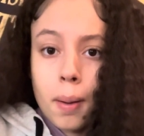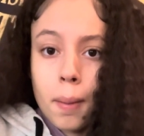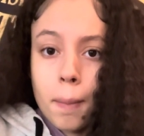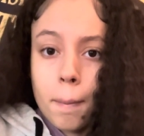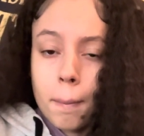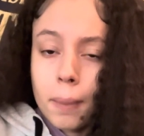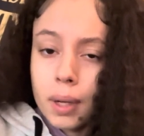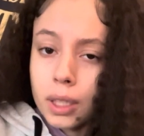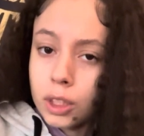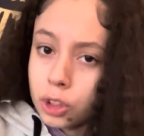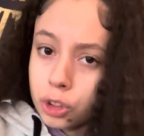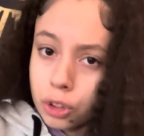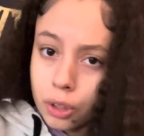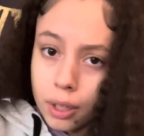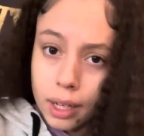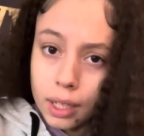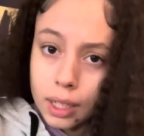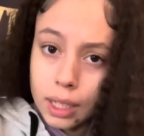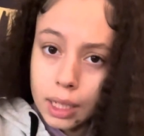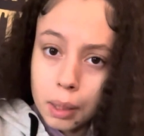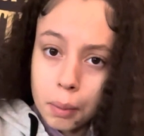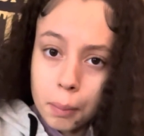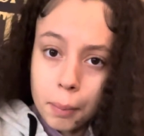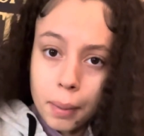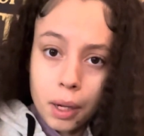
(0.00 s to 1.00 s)
make sure i
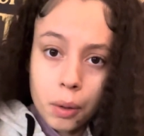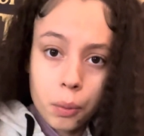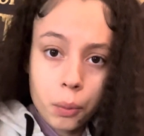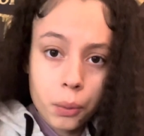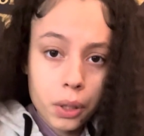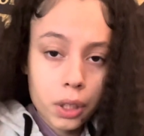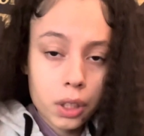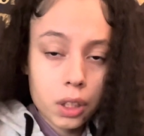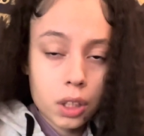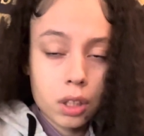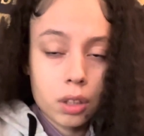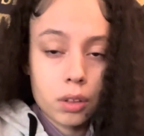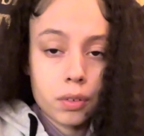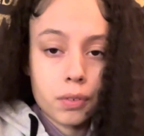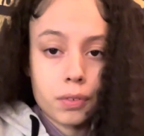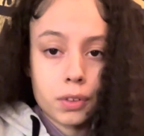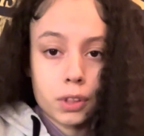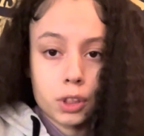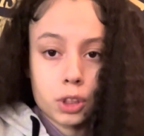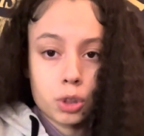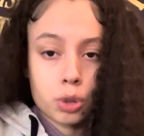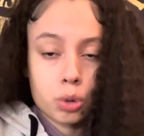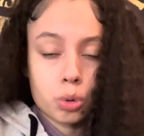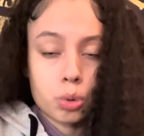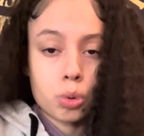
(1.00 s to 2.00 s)
get my work done for
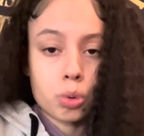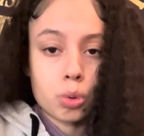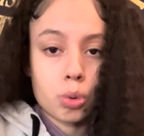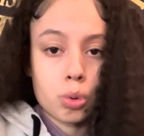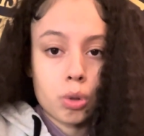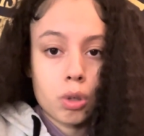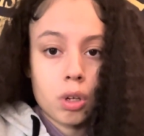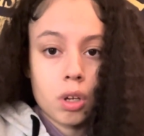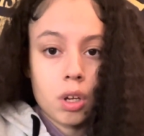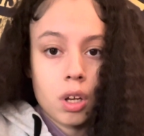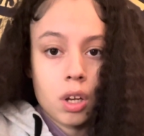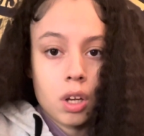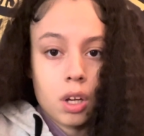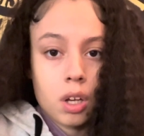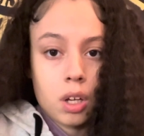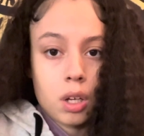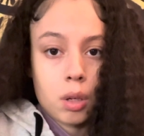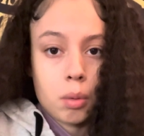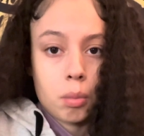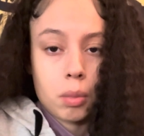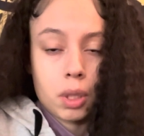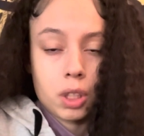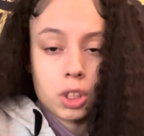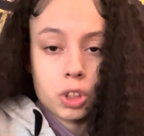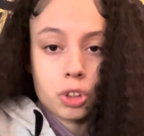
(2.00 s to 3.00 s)
school
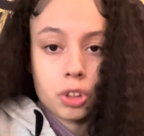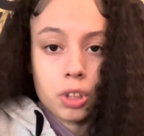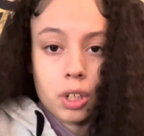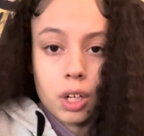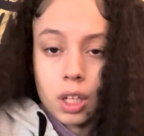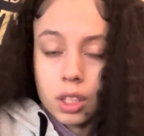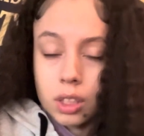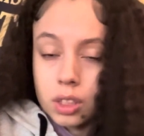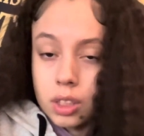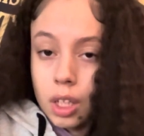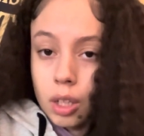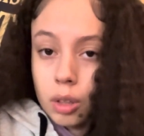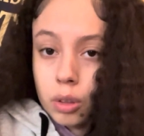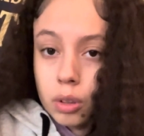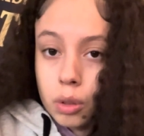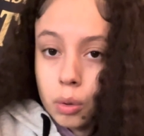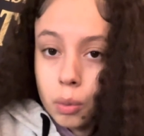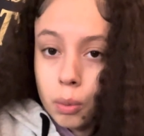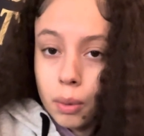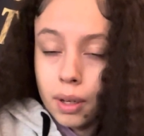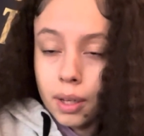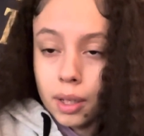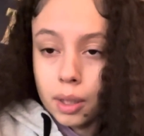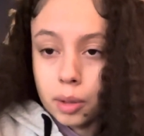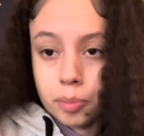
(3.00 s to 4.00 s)
make sure that's out the
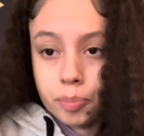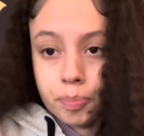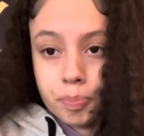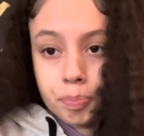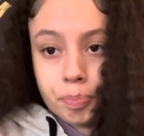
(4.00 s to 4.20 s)
way